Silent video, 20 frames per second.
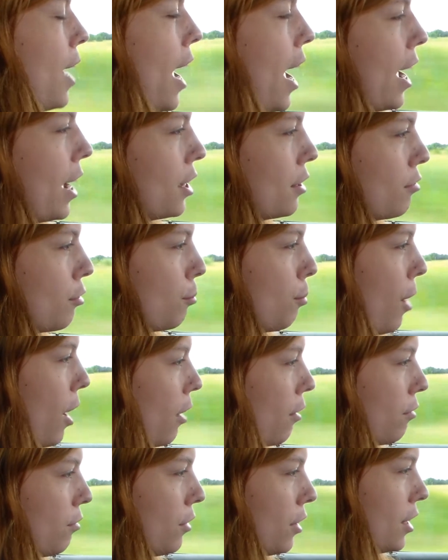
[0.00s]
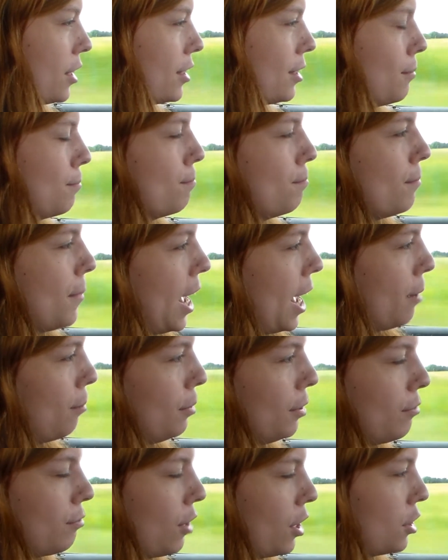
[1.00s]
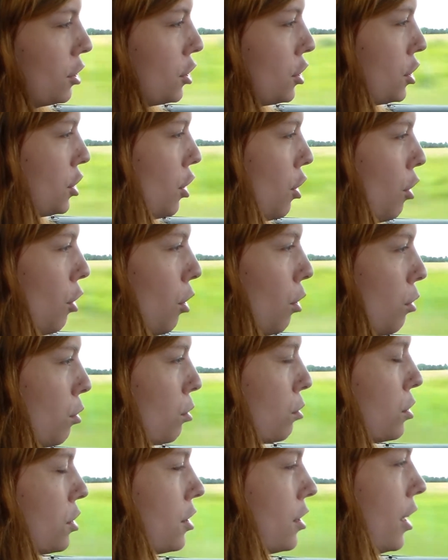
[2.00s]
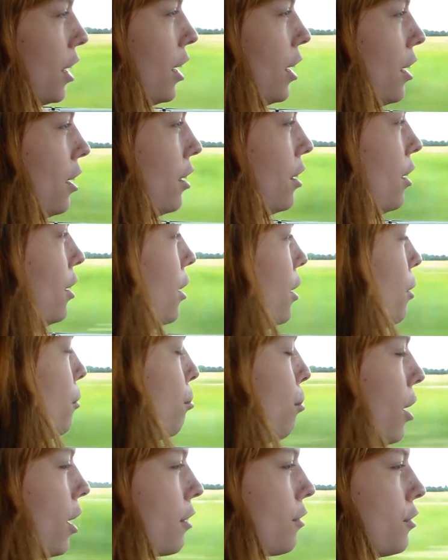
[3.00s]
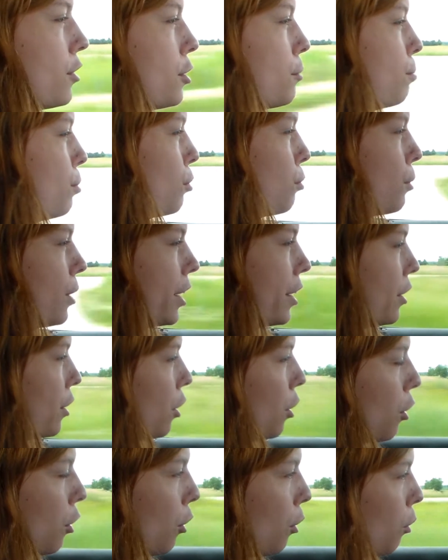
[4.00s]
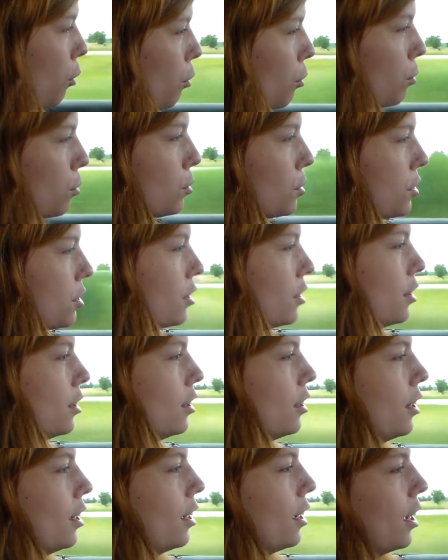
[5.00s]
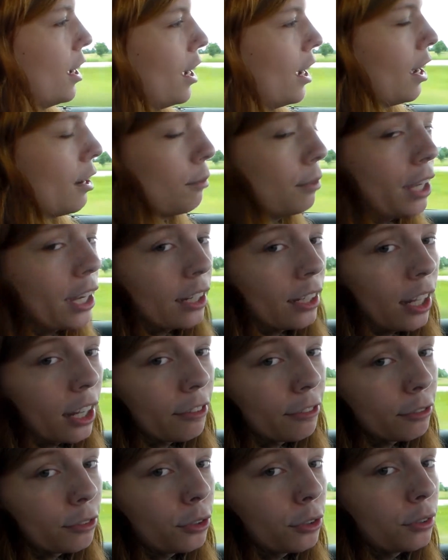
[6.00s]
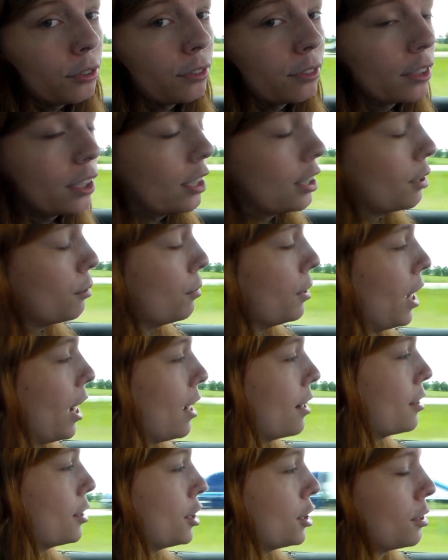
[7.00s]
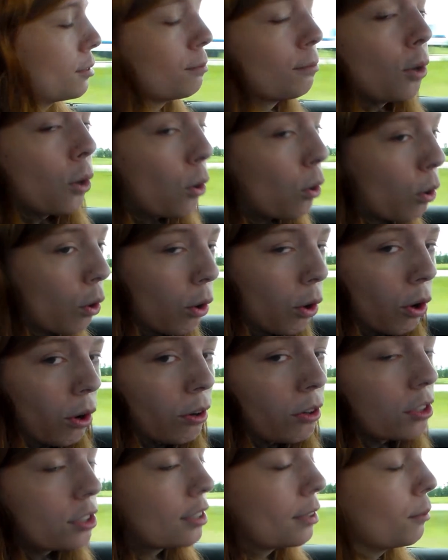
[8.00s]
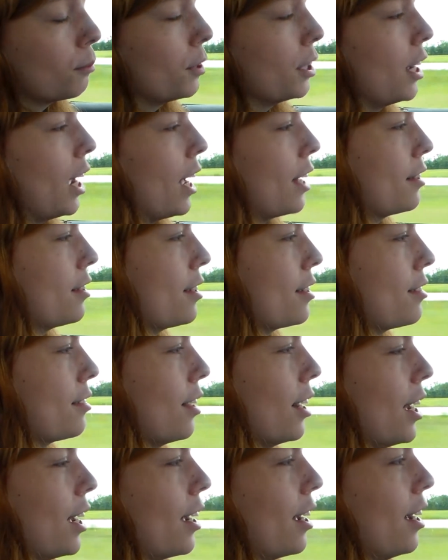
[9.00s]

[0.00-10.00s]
eggs for breakfast, and maybe French toast and breakfast burritos, and we got a lot of food. And then we got s'mores, and we got this